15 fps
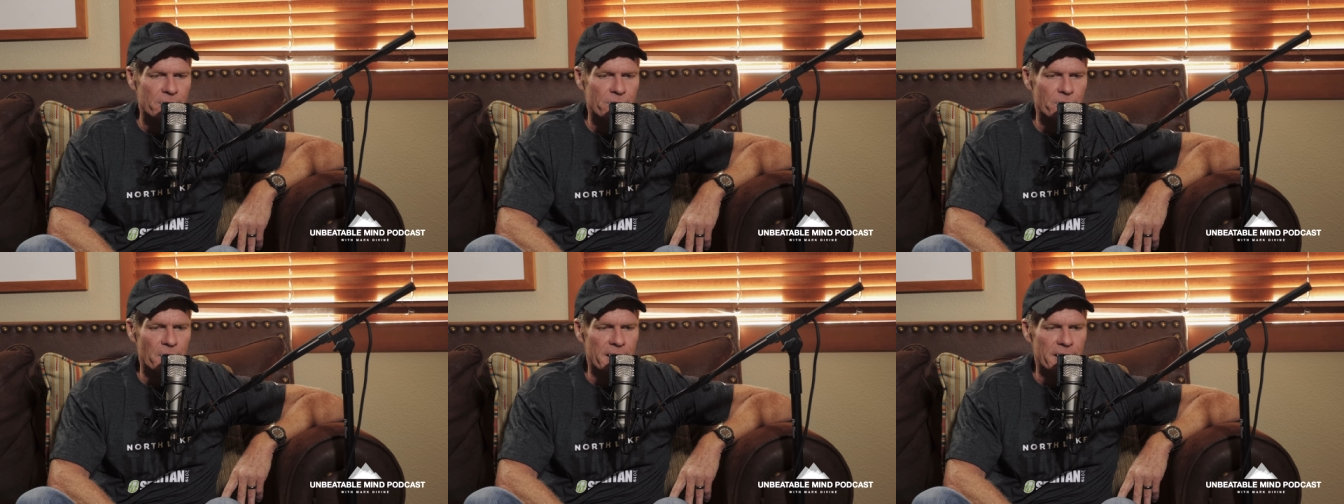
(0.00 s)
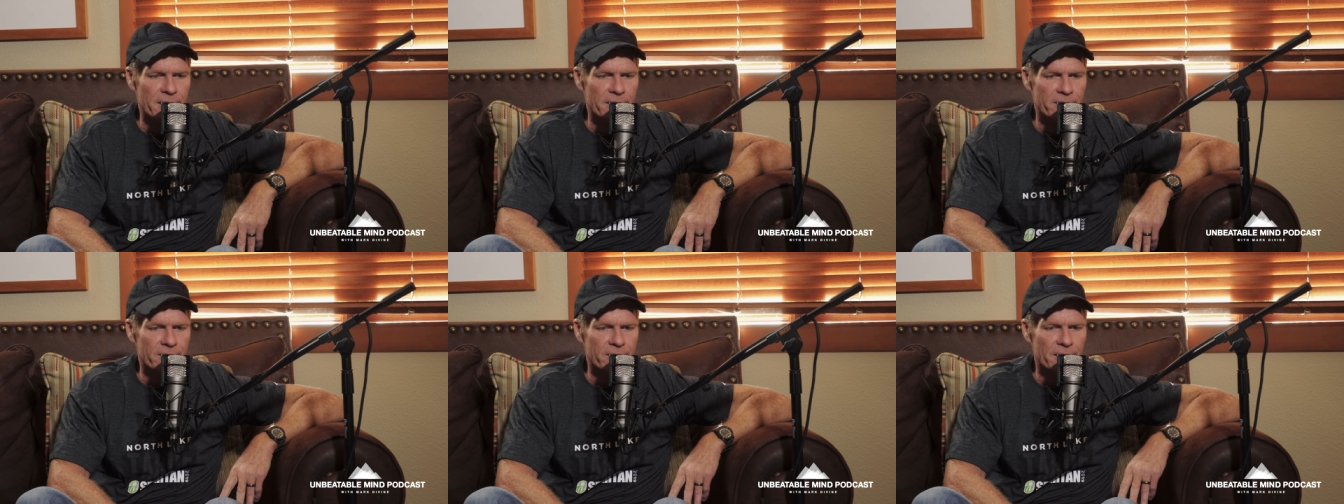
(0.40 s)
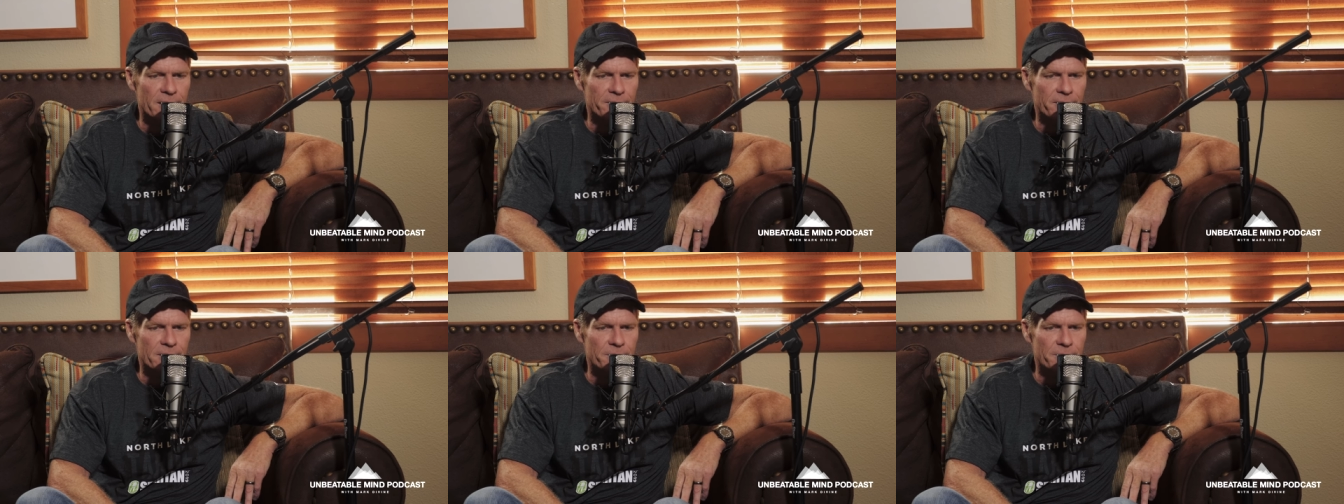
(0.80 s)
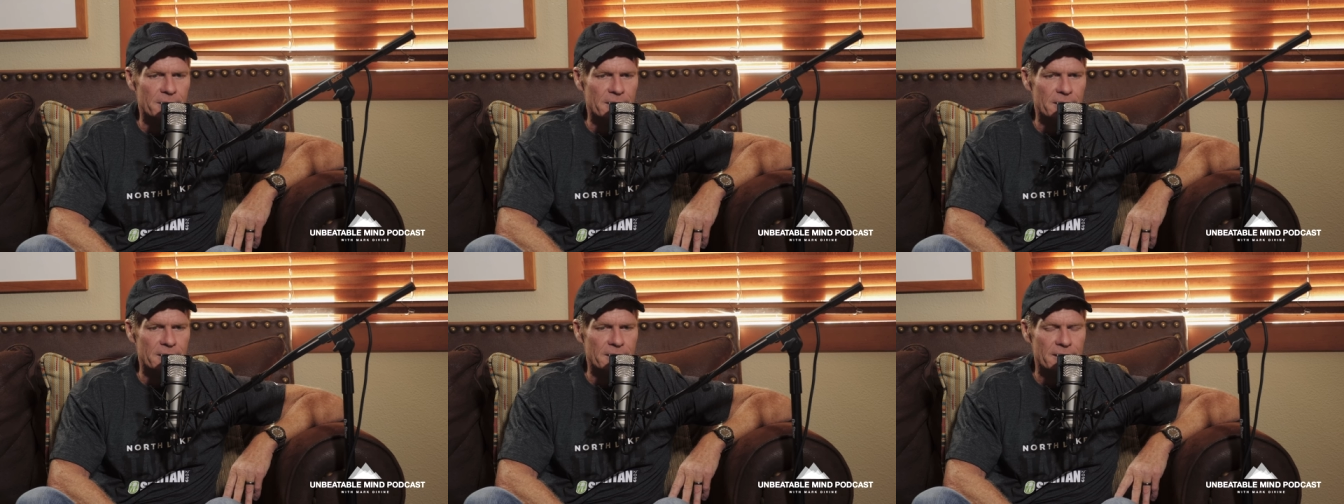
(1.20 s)
training yourself to
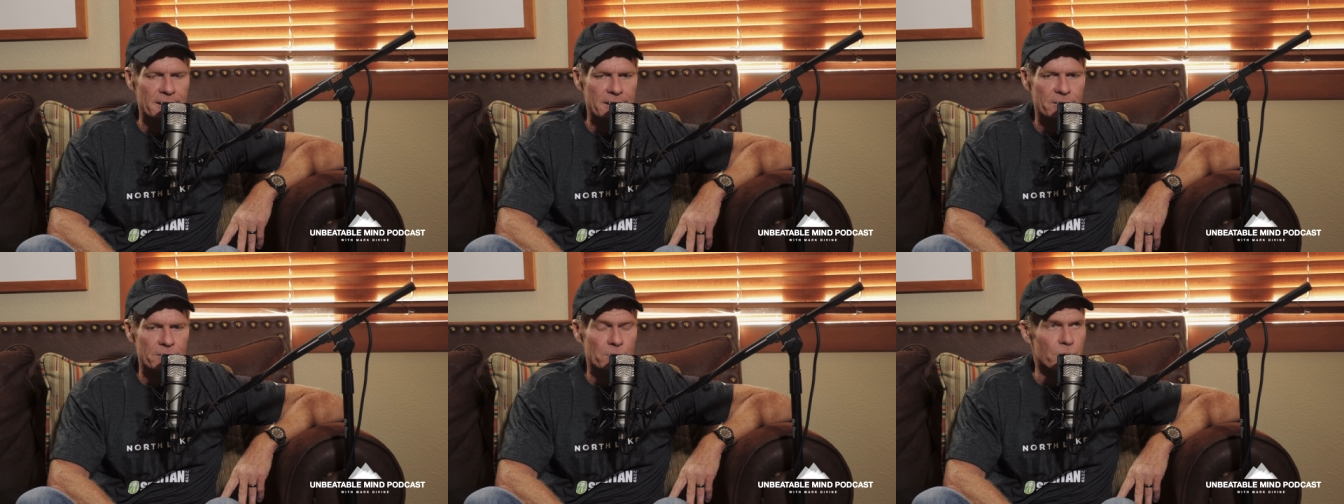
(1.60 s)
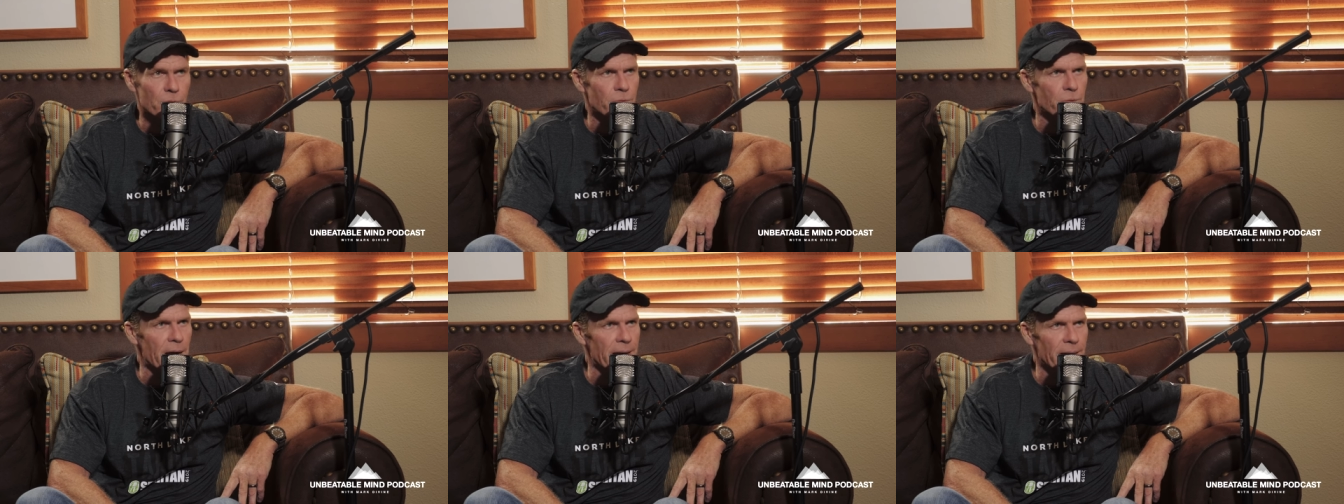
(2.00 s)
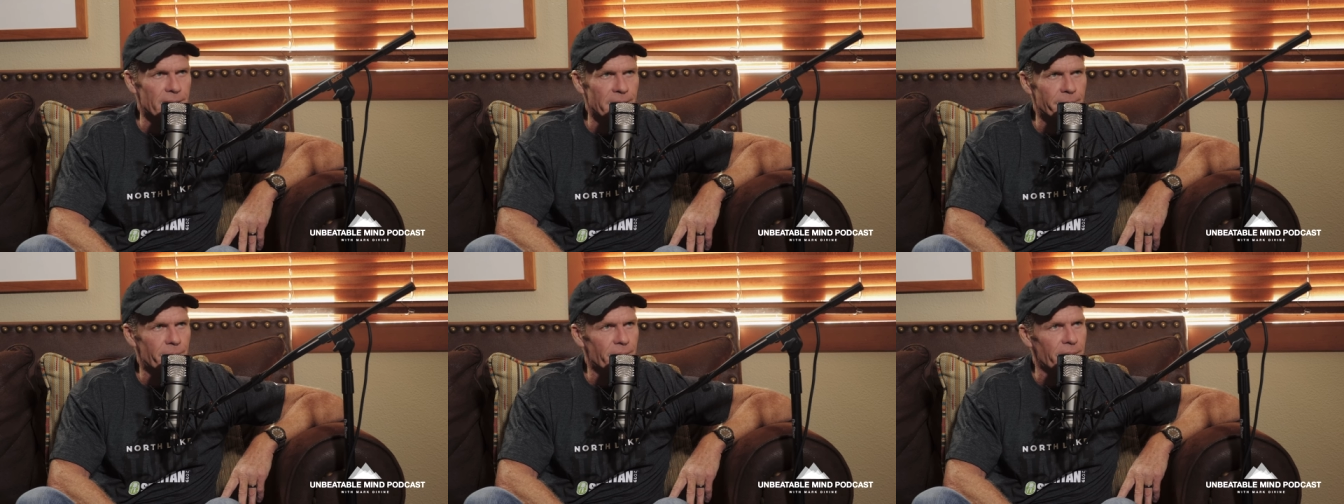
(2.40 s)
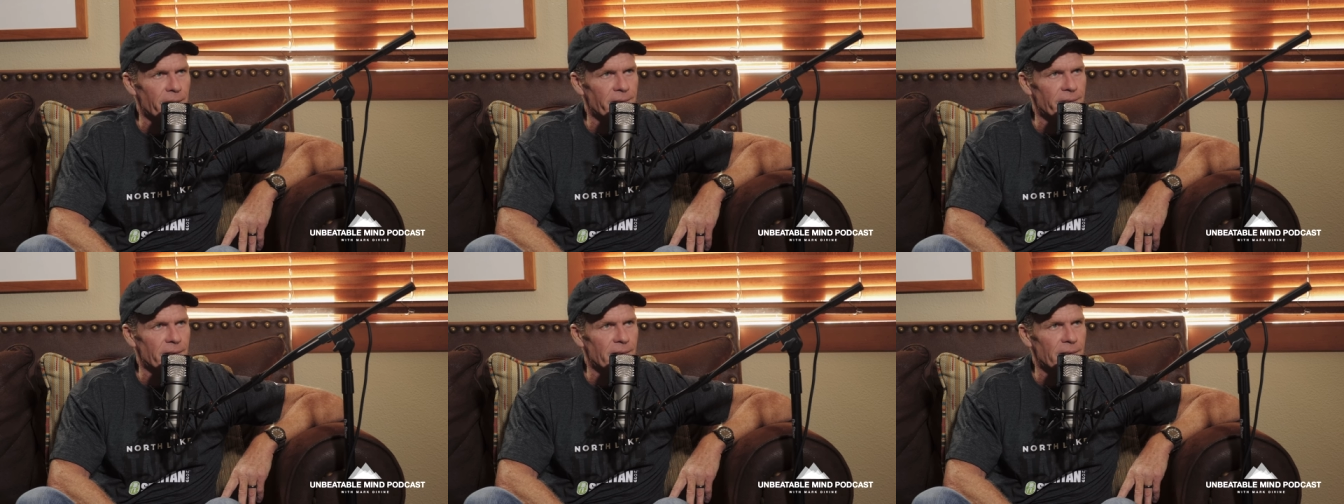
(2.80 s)
be like radically
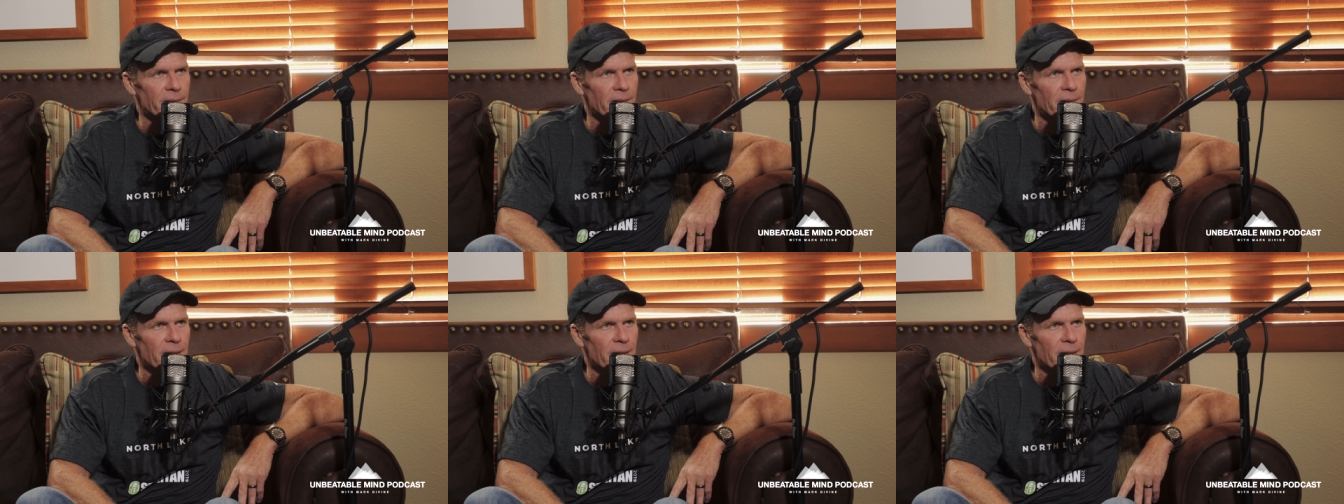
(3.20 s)
present